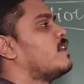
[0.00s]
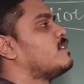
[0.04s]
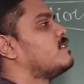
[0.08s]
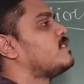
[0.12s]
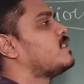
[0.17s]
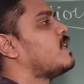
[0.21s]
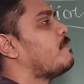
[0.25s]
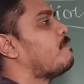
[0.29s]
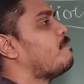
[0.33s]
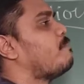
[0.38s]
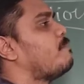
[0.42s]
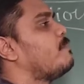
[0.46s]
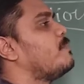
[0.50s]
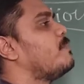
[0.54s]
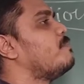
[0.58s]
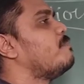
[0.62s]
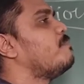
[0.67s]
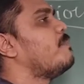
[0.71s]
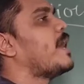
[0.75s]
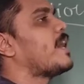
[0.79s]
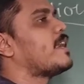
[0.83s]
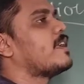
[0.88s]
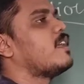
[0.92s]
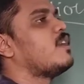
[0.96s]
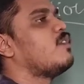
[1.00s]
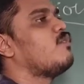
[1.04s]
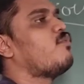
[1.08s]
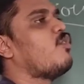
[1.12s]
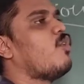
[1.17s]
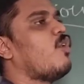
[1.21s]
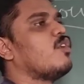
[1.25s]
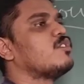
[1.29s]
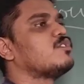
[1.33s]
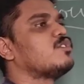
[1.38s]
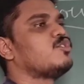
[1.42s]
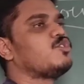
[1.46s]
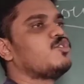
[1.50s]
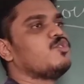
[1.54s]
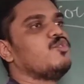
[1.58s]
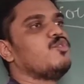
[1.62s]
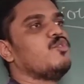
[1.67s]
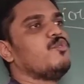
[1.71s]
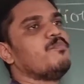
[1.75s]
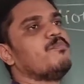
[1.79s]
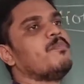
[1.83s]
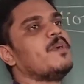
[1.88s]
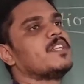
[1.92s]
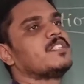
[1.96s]
The battle was too
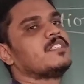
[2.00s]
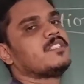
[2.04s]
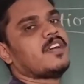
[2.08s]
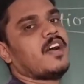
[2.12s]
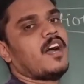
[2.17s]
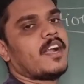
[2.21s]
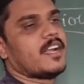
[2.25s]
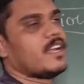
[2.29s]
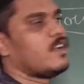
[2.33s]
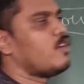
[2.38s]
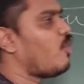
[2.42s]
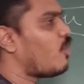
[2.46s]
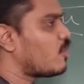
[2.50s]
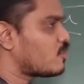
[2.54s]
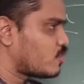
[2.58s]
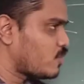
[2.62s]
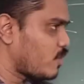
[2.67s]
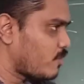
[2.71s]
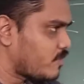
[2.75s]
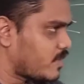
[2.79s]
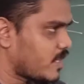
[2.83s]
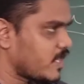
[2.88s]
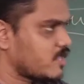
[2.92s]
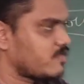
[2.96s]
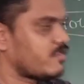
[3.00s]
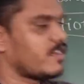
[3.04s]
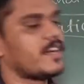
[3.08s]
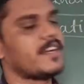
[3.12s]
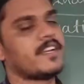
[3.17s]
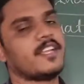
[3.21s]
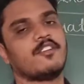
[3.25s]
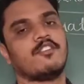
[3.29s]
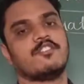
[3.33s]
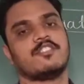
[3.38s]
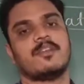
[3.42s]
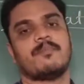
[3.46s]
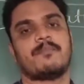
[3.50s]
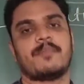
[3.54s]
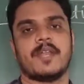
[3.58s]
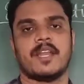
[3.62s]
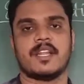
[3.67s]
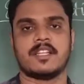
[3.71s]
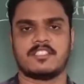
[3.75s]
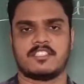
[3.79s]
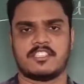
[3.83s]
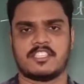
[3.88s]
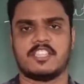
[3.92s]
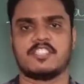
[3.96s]
much hard. Lots of things written on the
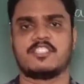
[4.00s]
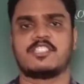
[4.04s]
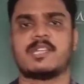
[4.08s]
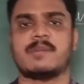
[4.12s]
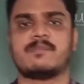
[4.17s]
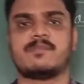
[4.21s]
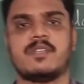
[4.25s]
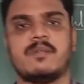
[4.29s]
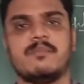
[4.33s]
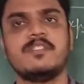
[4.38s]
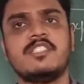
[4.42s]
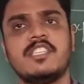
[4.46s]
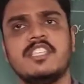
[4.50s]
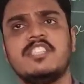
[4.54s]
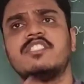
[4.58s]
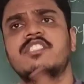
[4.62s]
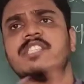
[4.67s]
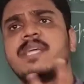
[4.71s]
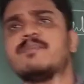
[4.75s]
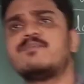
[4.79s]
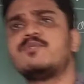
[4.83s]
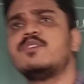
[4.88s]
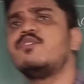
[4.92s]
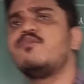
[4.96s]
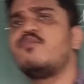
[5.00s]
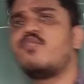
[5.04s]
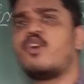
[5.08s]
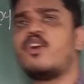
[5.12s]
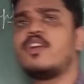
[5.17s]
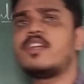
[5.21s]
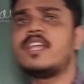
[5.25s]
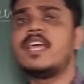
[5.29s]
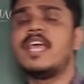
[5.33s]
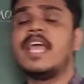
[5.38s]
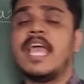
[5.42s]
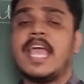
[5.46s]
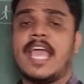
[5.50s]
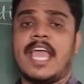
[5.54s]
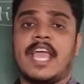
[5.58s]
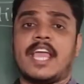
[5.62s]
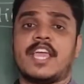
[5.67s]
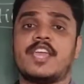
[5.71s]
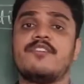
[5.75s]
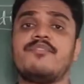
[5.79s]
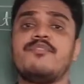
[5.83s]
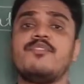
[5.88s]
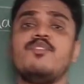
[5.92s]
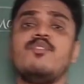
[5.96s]
inscription. This inscription
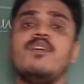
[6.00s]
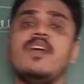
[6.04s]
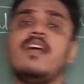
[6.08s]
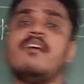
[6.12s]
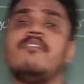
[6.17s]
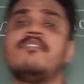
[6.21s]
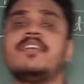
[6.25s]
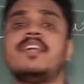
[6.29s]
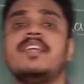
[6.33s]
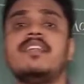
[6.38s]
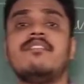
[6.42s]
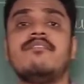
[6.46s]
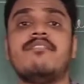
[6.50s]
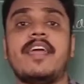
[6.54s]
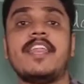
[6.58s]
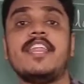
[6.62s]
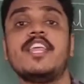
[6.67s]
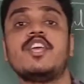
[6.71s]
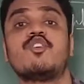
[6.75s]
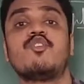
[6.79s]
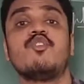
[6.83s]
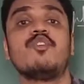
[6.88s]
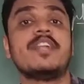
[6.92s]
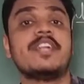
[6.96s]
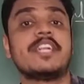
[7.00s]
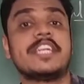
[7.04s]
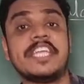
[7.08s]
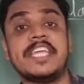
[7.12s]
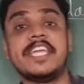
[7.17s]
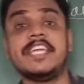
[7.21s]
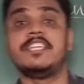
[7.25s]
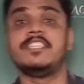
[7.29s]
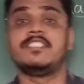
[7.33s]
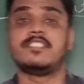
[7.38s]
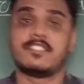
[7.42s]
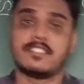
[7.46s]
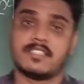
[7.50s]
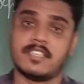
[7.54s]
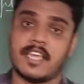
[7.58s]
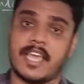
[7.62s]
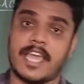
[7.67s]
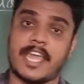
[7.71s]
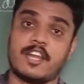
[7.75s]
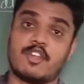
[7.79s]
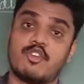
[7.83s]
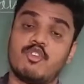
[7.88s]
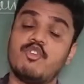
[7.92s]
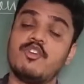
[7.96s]
what? If you have done a very good deeds
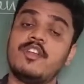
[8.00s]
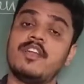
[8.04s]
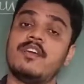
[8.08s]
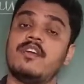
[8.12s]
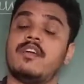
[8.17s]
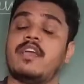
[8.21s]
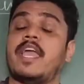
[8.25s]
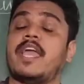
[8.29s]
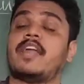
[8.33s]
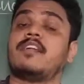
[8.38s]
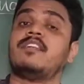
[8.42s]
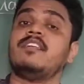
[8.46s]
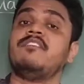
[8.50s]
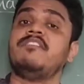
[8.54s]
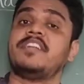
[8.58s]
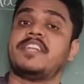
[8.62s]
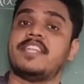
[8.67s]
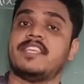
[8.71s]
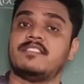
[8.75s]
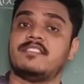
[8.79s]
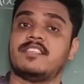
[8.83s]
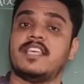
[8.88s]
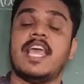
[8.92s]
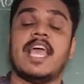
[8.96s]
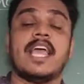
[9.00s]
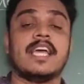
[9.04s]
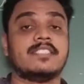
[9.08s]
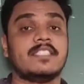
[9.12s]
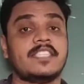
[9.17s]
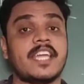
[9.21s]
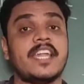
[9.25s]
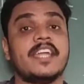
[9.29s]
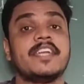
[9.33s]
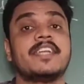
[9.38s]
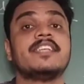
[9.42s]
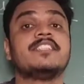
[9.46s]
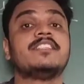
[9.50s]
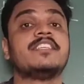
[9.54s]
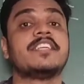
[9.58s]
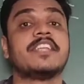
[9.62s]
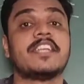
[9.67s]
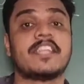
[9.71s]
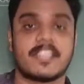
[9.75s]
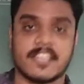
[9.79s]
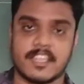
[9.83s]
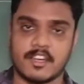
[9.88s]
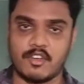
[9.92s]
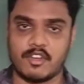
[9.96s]
and good activities, then it is
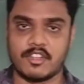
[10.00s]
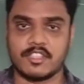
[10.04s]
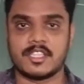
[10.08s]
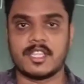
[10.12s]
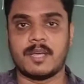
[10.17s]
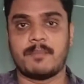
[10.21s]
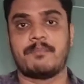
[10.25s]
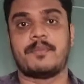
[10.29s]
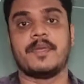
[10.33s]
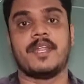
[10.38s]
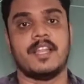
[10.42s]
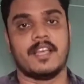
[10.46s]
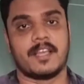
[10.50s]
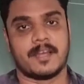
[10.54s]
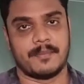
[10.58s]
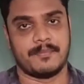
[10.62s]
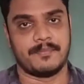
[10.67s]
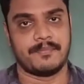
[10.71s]
written on the pillar